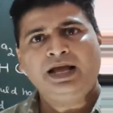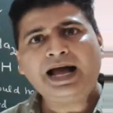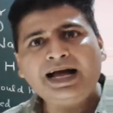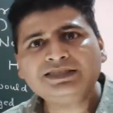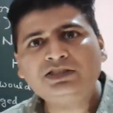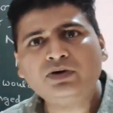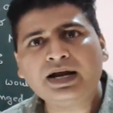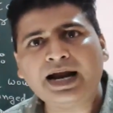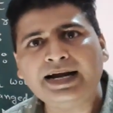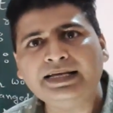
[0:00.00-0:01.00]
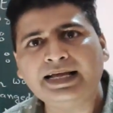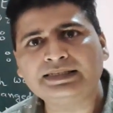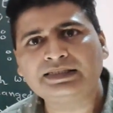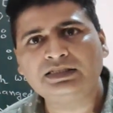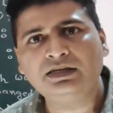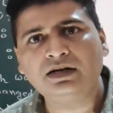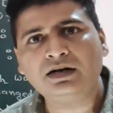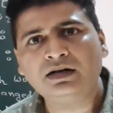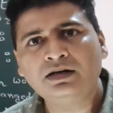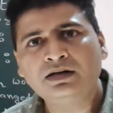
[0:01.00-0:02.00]
As you are adding
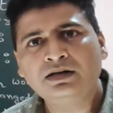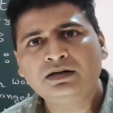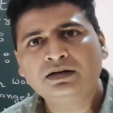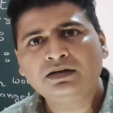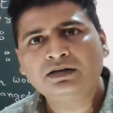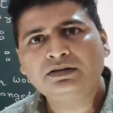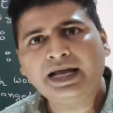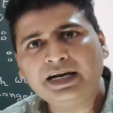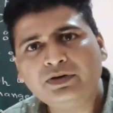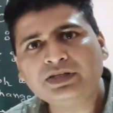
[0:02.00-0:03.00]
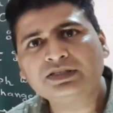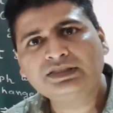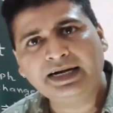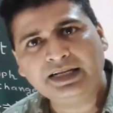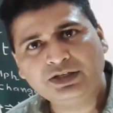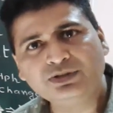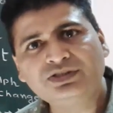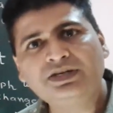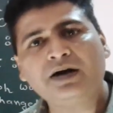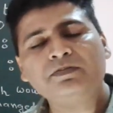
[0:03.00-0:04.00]
HCl, the NaOH is getting
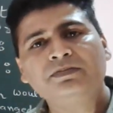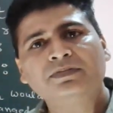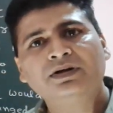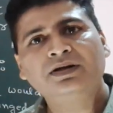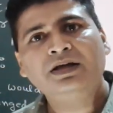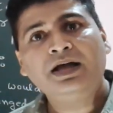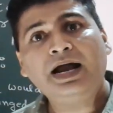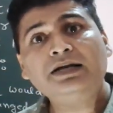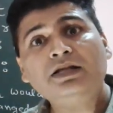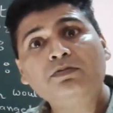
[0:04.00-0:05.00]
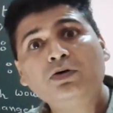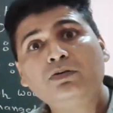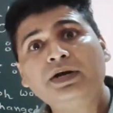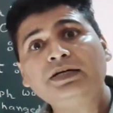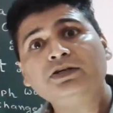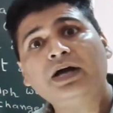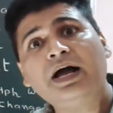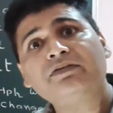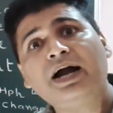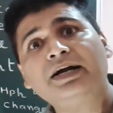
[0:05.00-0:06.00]
used up, and the moment you
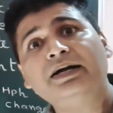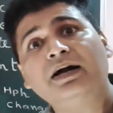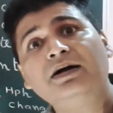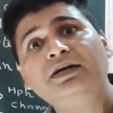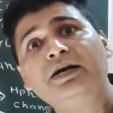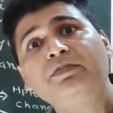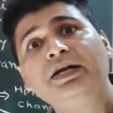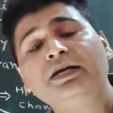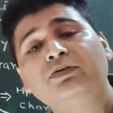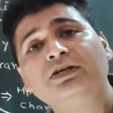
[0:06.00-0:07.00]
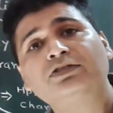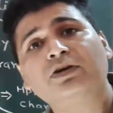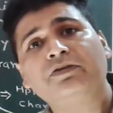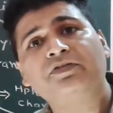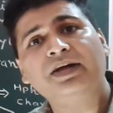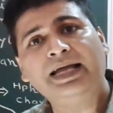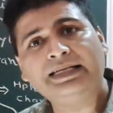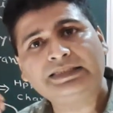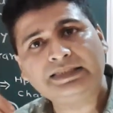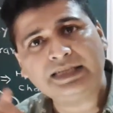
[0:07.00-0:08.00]
have added 100 milli-equivalents of
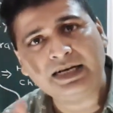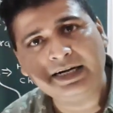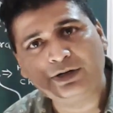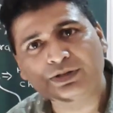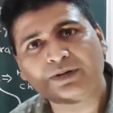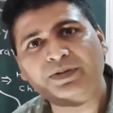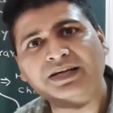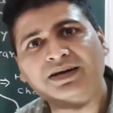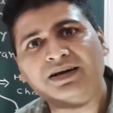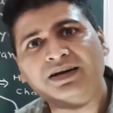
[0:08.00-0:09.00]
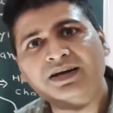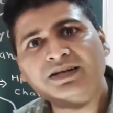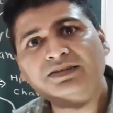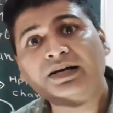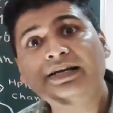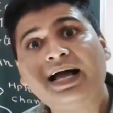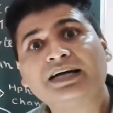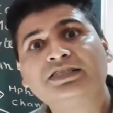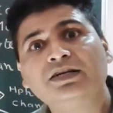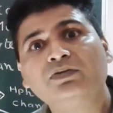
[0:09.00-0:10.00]
HCl into the beaker, the
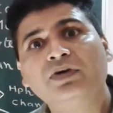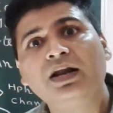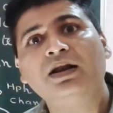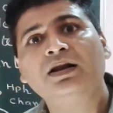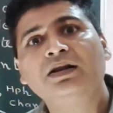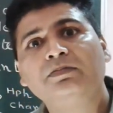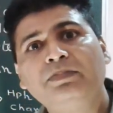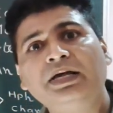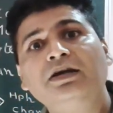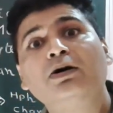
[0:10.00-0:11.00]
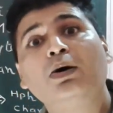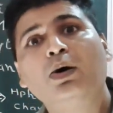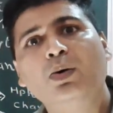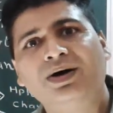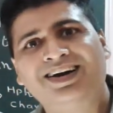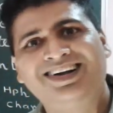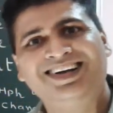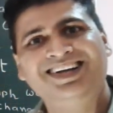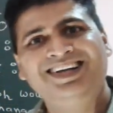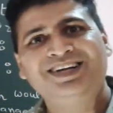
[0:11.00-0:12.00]
reaction will be over,
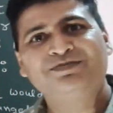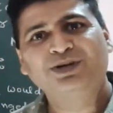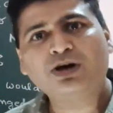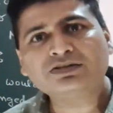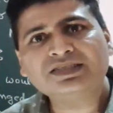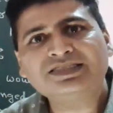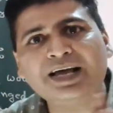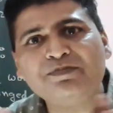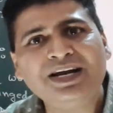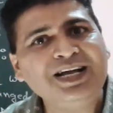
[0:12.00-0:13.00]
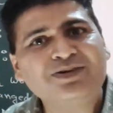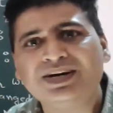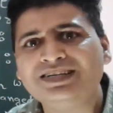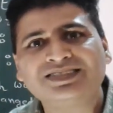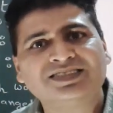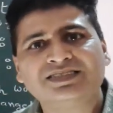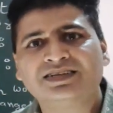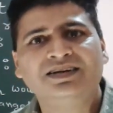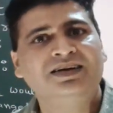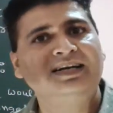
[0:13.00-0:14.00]
because the same
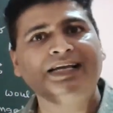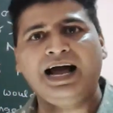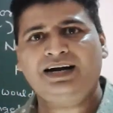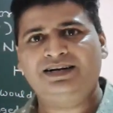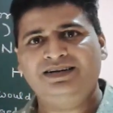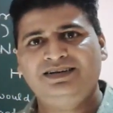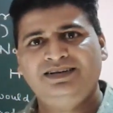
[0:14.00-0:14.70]
milli-equivalents react.